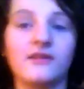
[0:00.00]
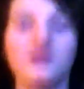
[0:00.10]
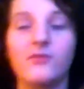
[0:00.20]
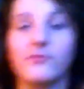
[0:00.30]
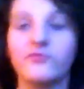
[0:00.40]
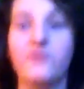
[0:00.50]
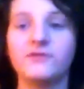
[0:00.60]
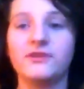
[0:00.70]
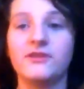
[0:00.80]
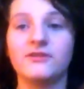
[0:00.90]

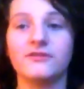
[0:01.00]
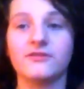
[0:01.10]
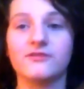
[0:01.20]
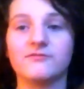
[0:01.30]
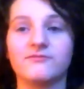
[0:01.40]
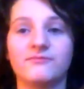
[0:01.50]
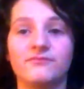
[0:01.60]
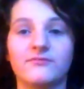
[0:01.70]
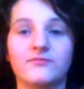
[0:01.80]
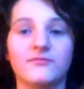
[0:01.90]
AM-15s,
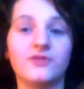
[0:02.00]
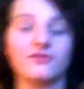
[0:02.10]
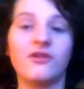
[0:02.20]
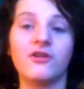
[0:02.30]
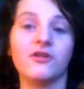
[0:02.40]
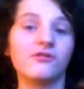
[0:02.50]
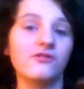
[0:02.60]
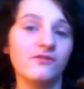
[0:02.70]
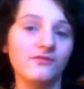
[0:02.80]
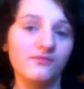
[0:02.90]
they're hard to
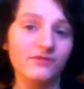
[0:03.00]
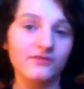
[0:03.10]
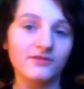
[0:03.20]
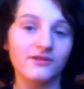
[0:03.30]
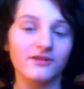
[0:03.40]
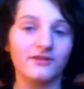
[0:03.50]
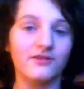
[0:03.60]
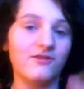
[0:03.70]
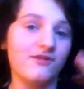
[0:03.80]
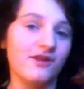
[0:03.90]
use,
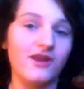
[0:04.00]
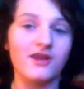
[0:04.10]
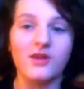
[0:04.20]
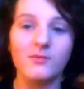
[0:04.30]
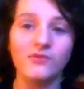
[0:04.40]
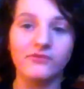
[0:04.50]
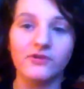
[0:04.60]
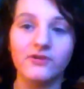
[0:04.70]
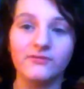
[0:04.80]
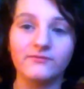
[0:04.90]
they can't aim them
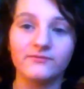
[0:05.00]
right,